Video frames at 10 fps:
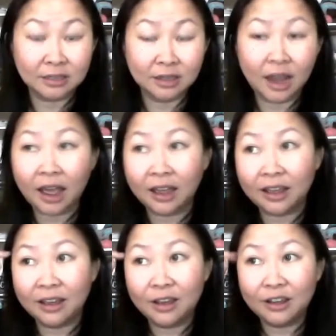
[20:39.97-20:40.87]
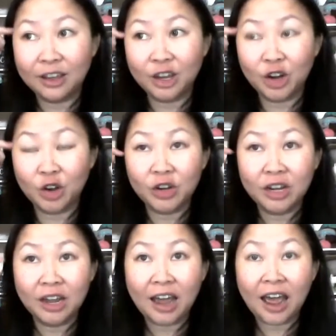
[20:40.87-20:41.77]
I, you know,
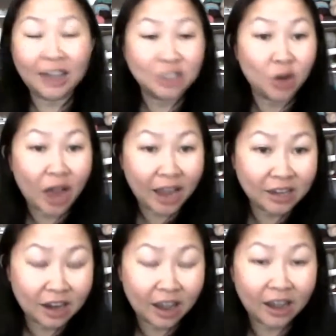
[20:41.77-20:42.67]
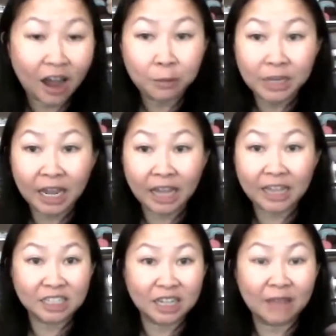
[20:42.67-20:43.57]
so I'll play
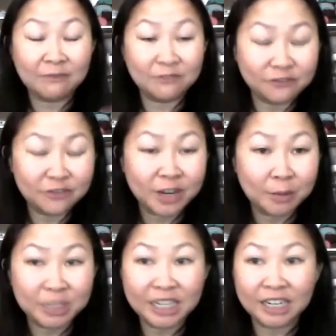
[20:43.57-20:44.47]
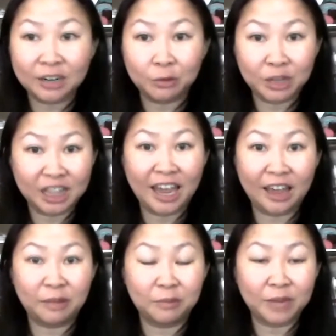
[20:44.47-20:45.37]
until I'm completed with the
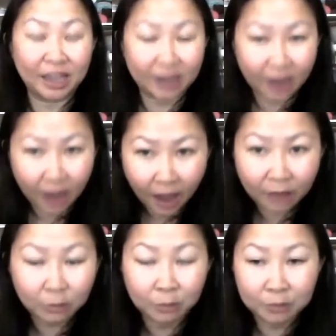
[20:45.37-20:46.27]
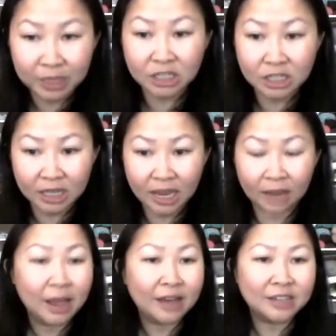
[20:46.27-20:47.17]
game. Like I will binge the game.
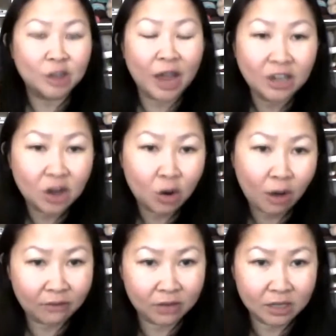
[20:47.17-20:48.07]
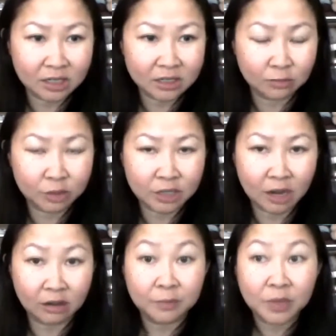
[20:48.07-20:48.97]
So I know I have an addictive
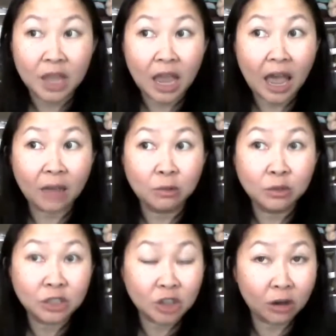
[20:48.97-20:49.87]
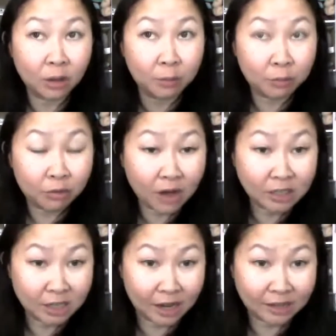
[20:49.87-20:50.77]
personality. I will start a
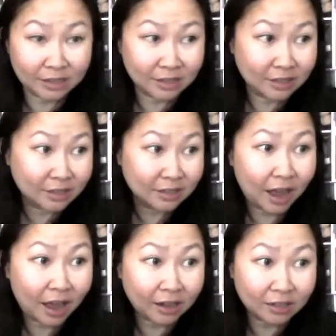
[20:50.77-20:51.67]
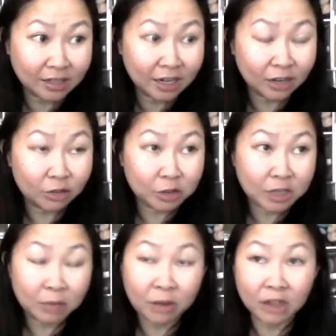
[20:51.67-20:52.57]
project on knit and
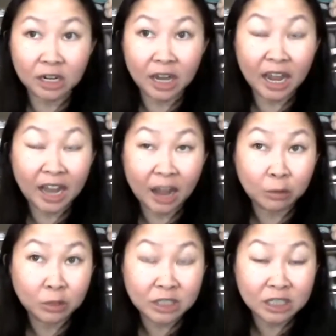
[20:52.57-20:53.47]
crochet project, and I will